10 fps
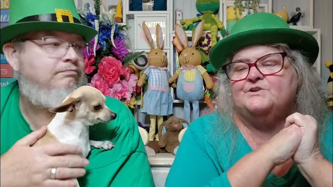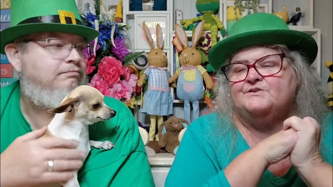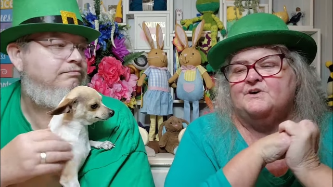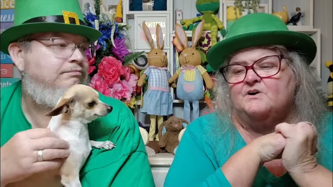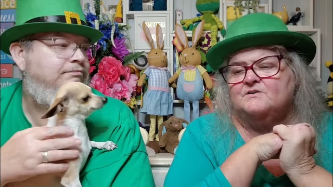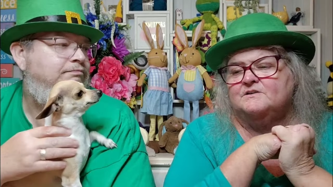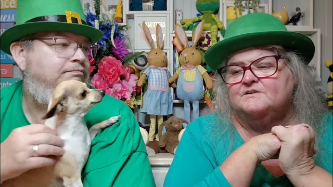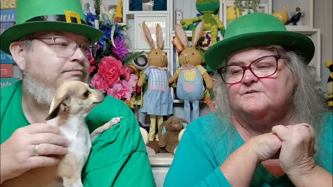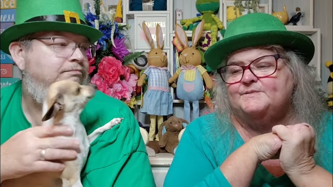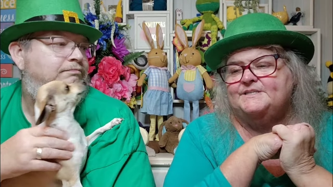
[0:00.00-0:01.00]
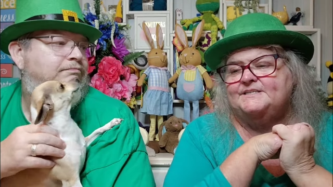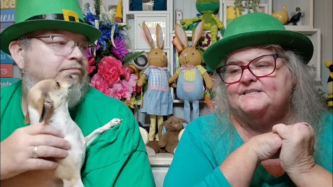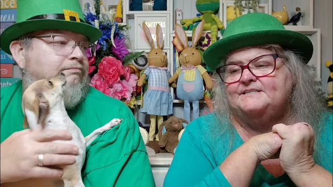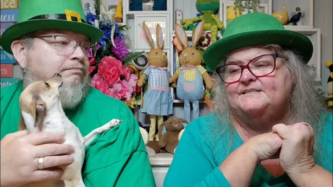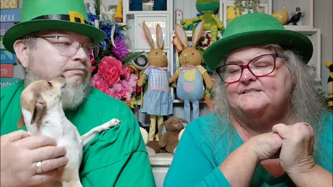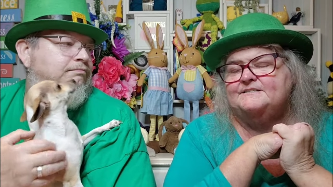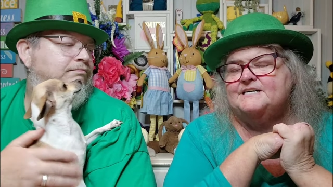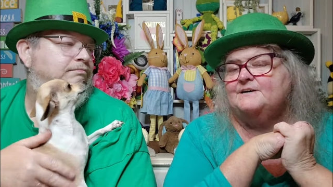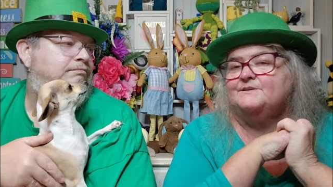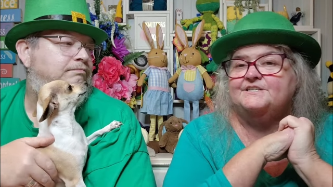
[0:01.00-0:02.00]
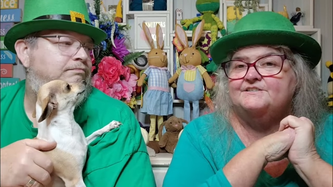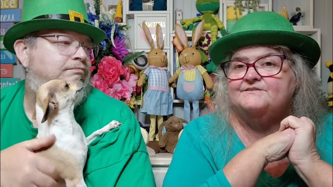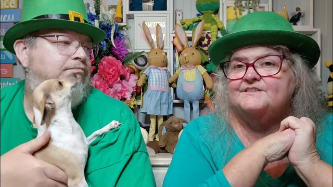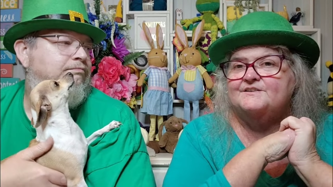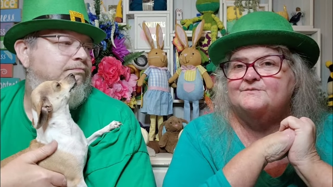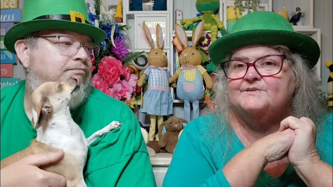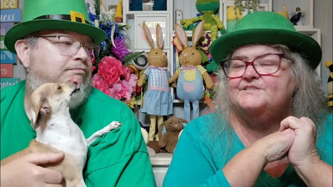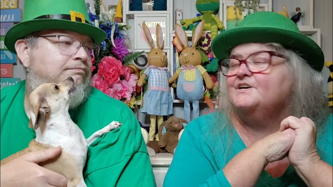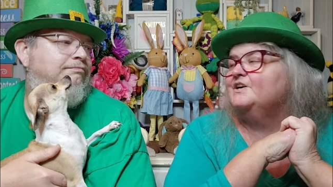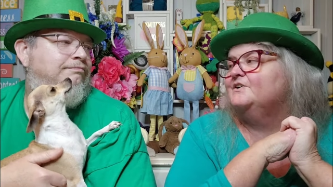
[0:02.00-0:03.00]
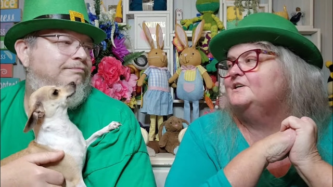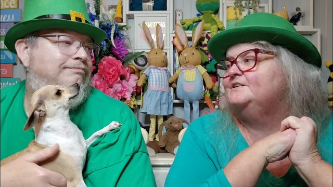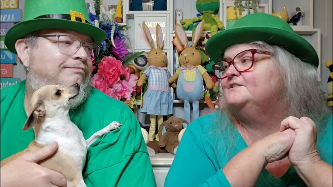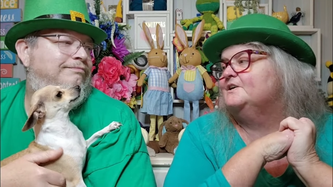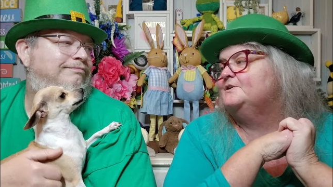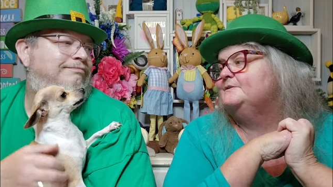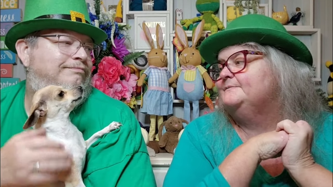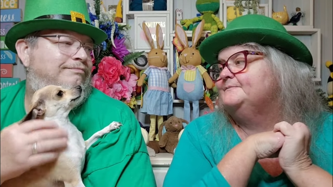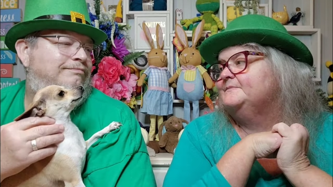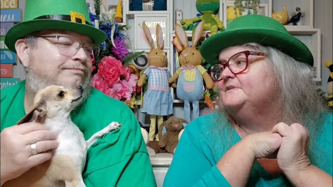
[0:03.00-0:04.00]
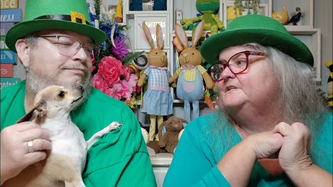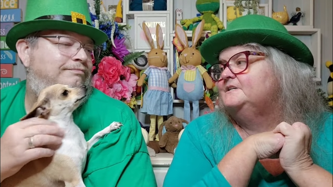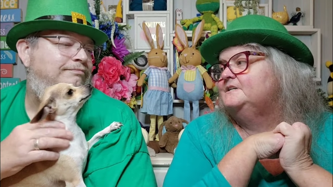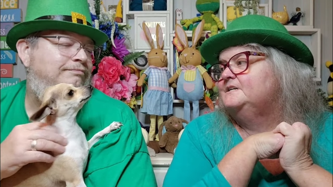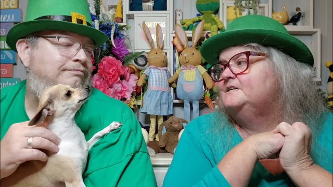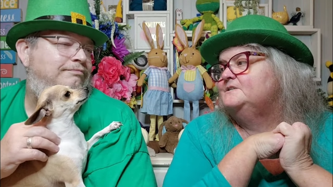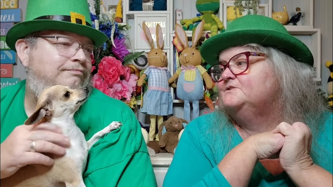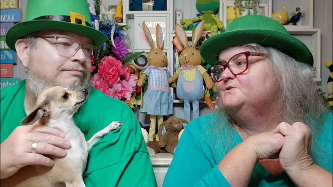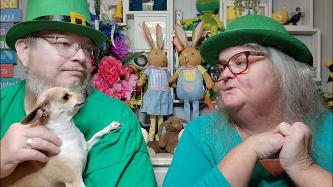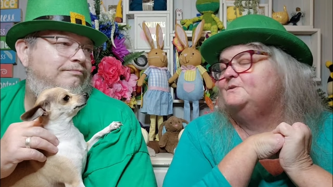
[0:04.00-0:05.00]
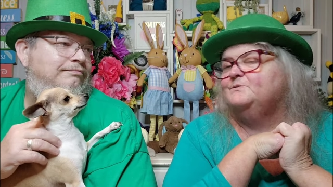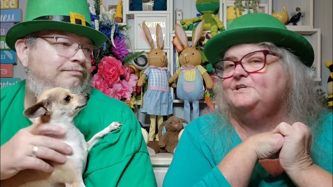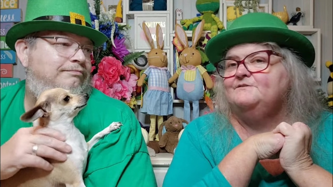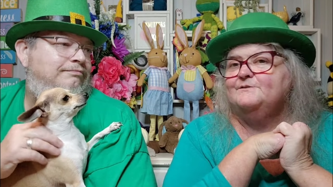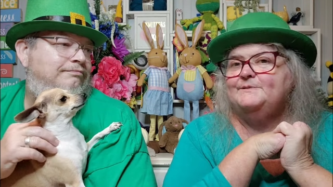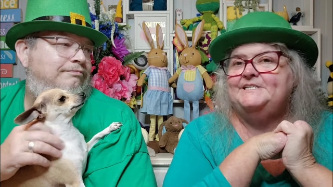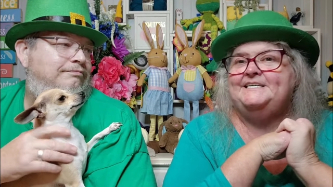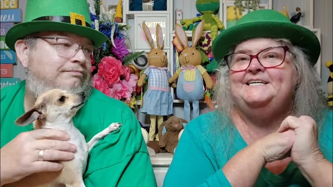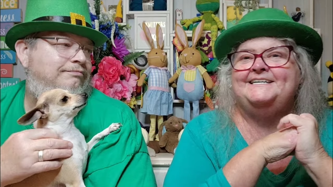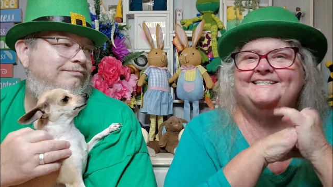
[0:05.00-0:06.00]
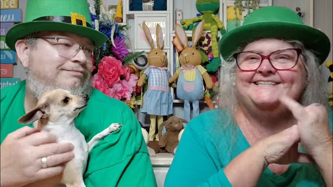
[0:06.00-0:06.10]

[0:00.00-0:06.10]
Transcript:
Speaker 1: with their dog a little bit and I would get to visit Miss Curry. So it was a win-win for me.